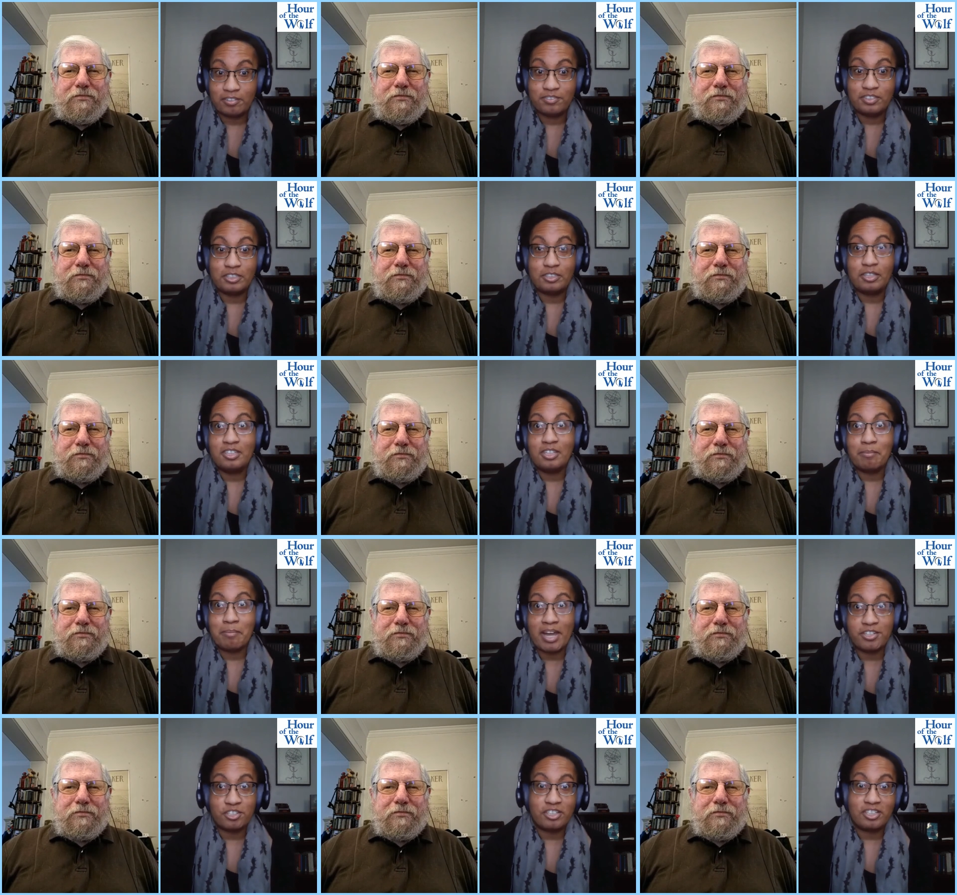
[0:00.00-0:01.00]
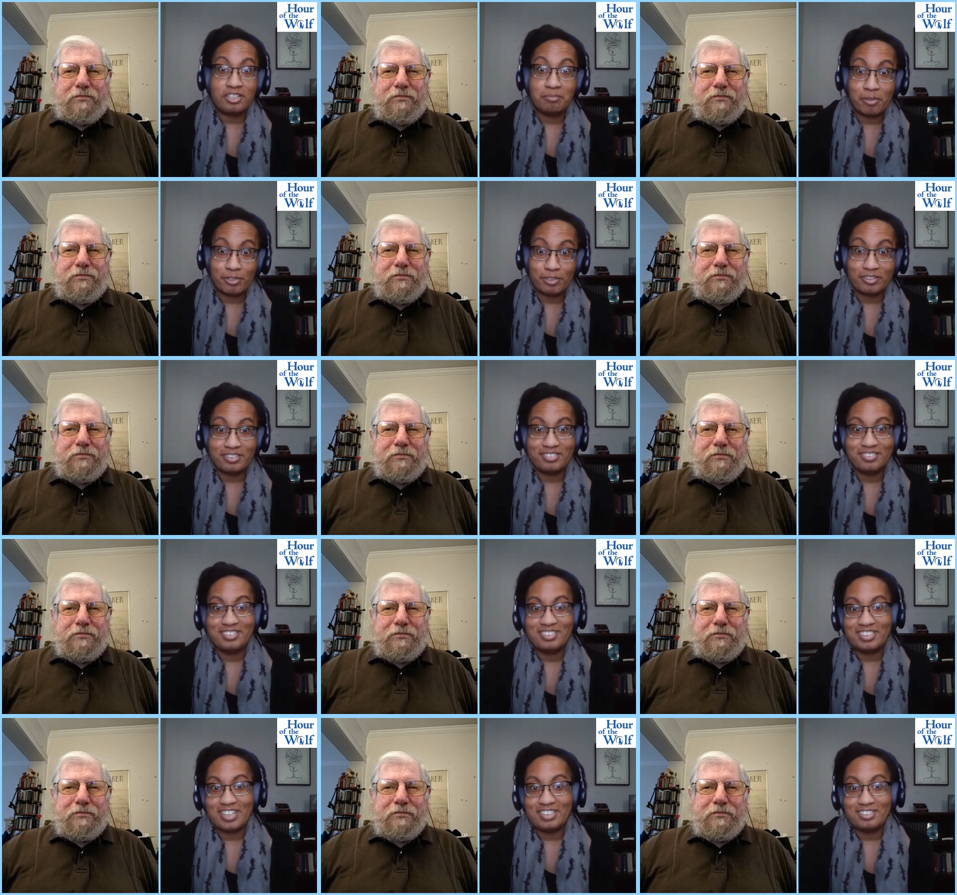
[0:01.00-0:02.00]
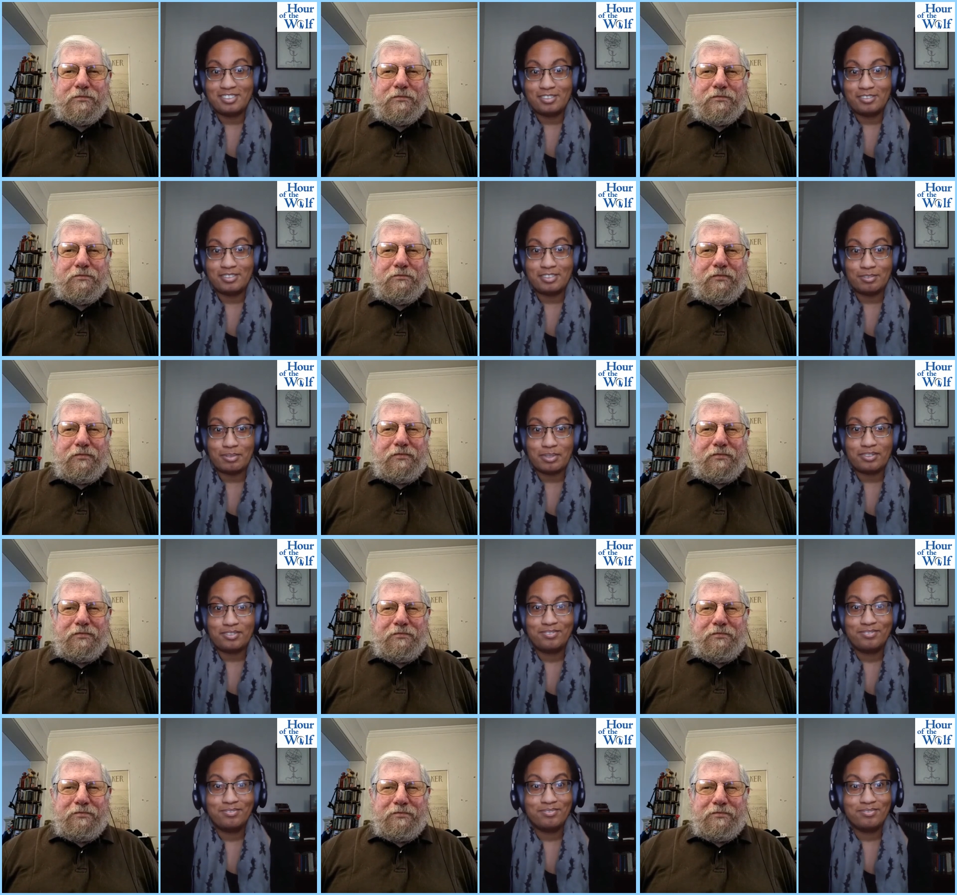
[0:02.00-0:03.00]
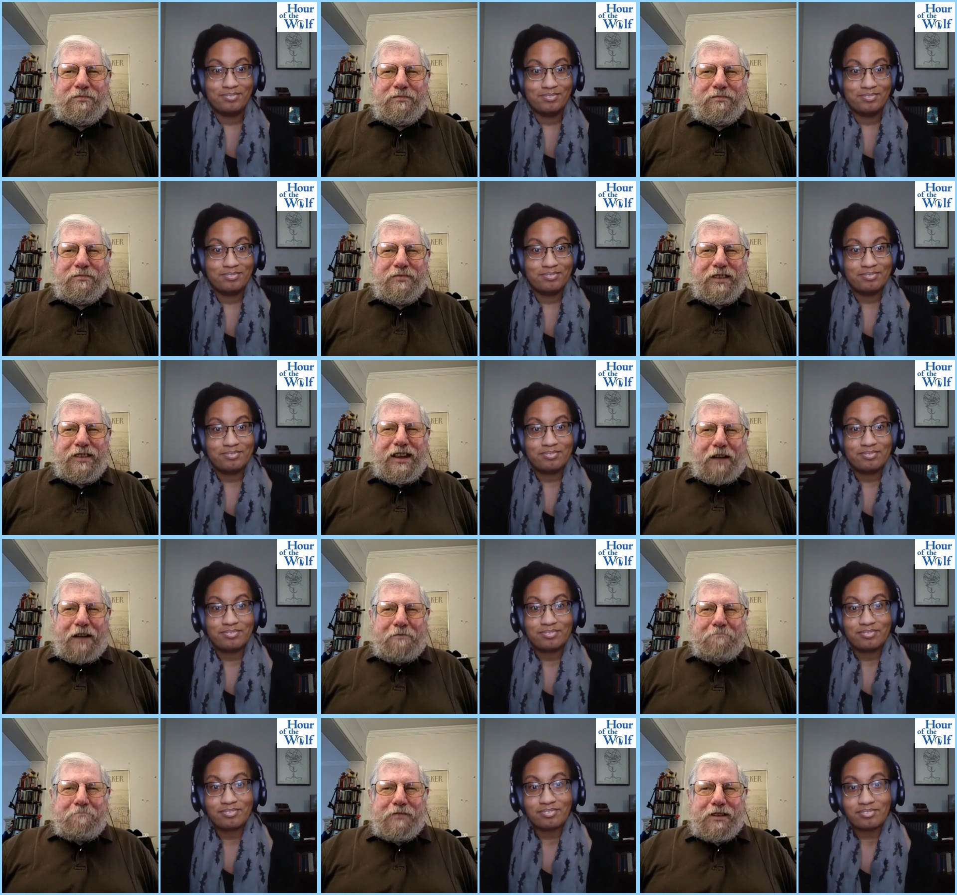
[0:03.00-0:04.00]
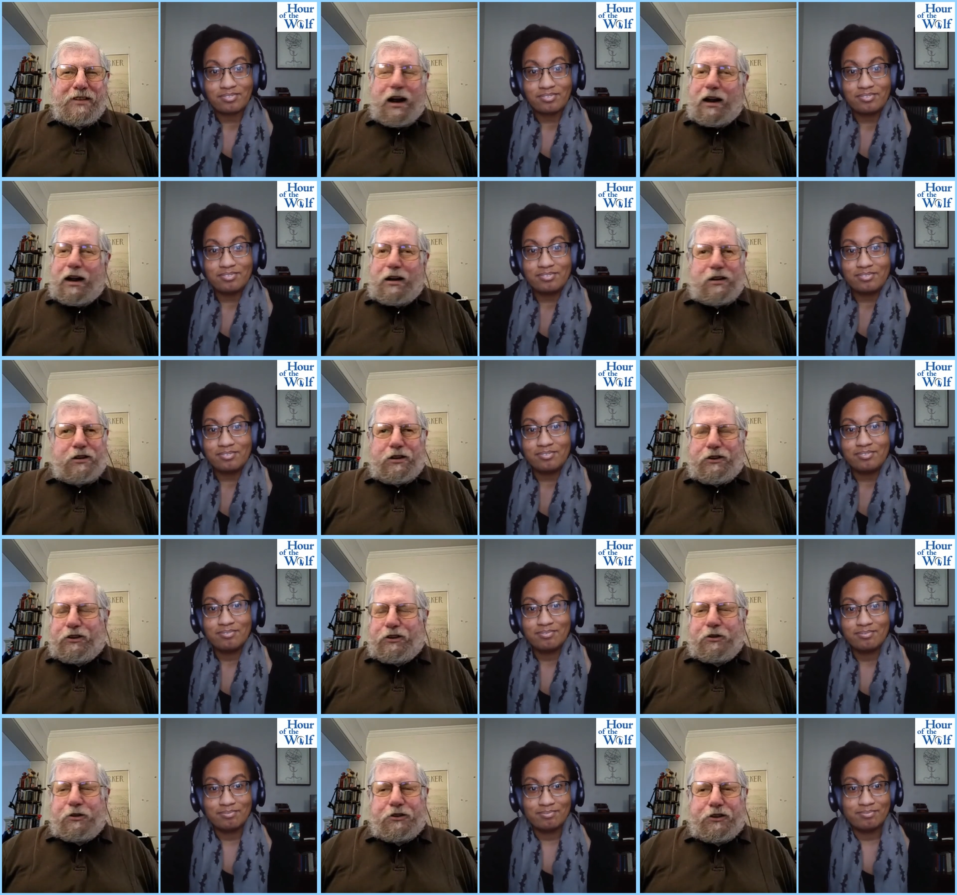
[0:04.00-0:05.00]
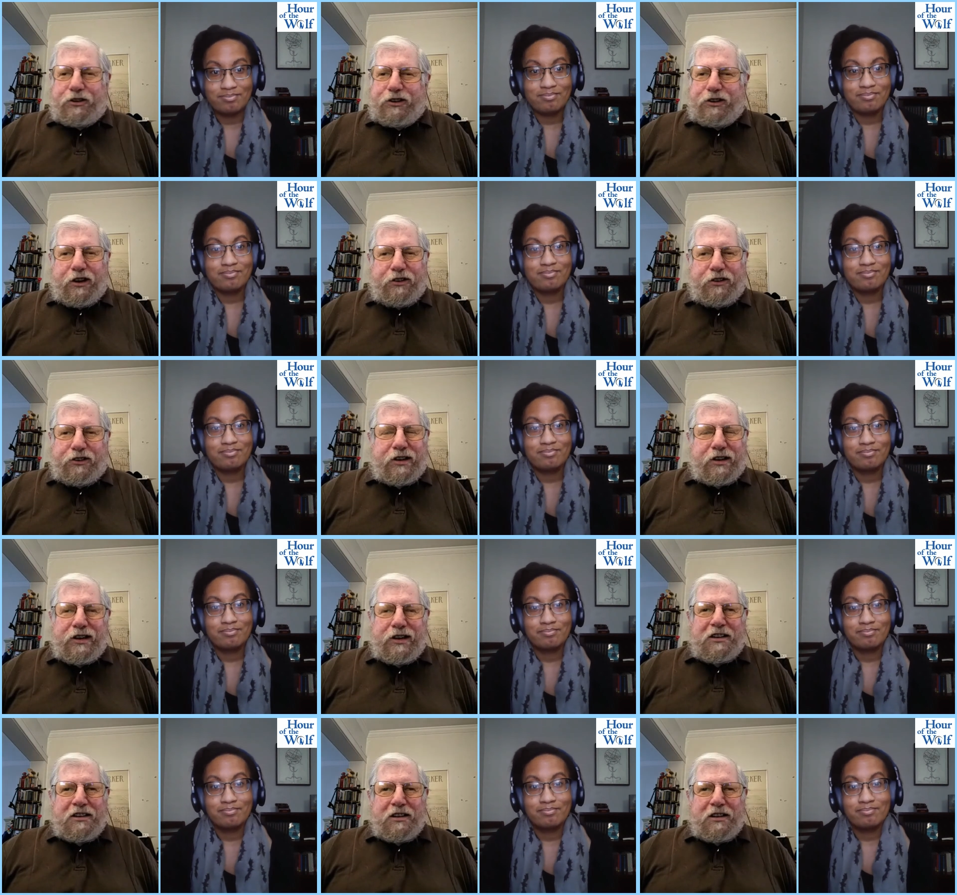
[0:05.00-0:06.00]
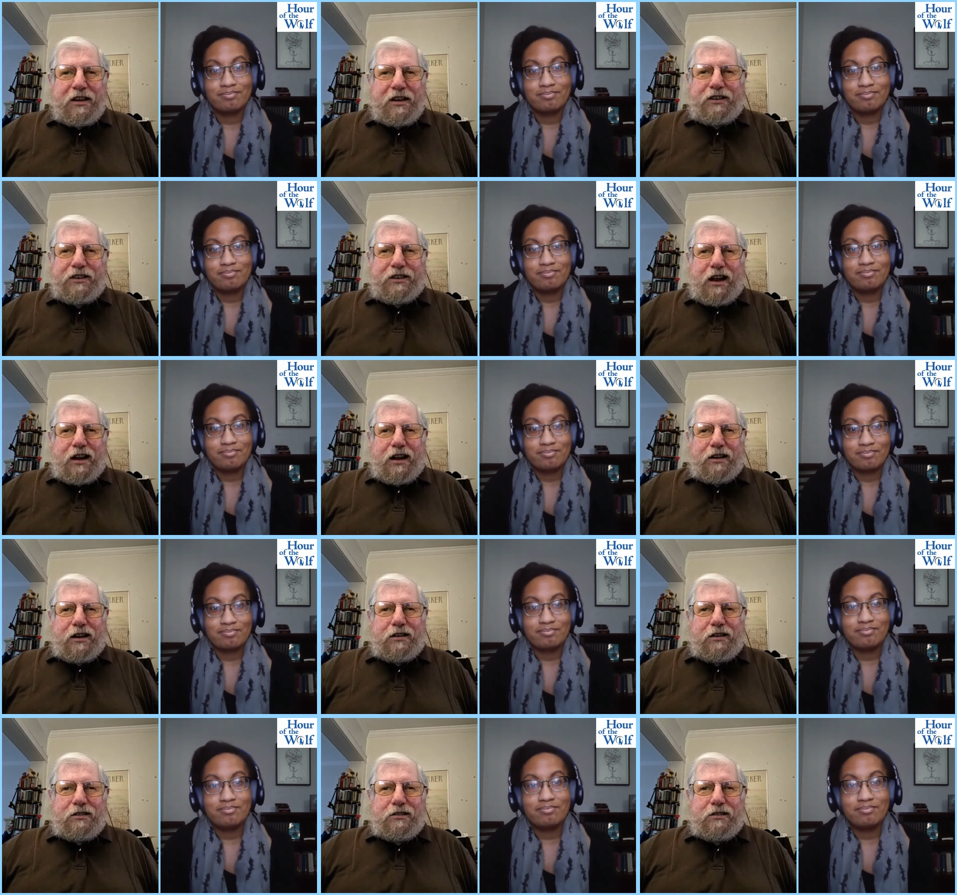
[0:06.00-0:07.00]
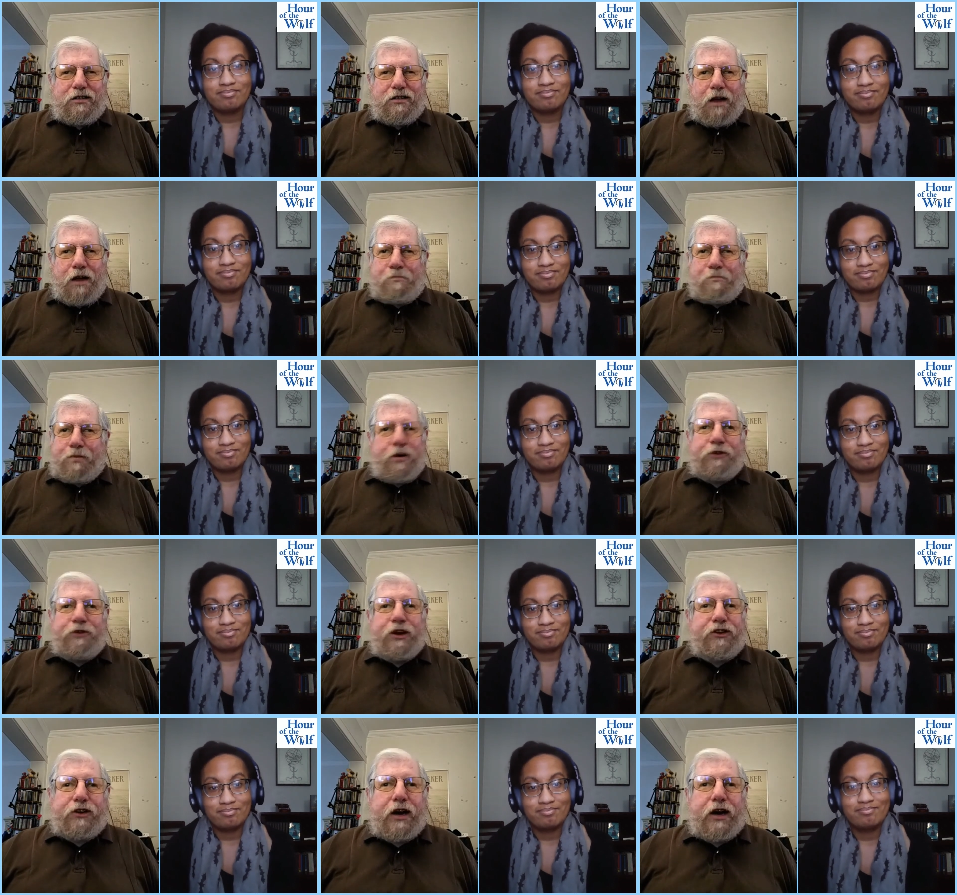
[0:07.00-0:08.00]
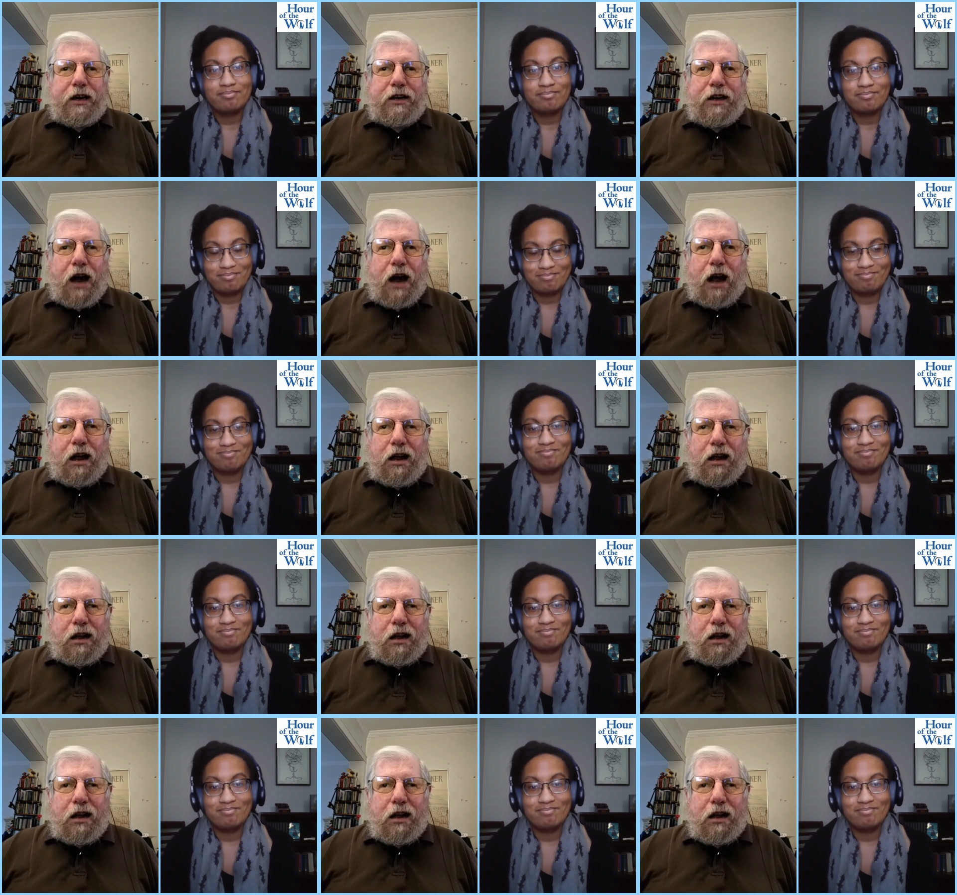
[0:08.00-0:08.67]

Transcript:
Speaker 1: of you know the magic and murder sides to it as well.
Speaker 2: Yeah, yeah. So it's just it's got a perfect setting and uh, uh,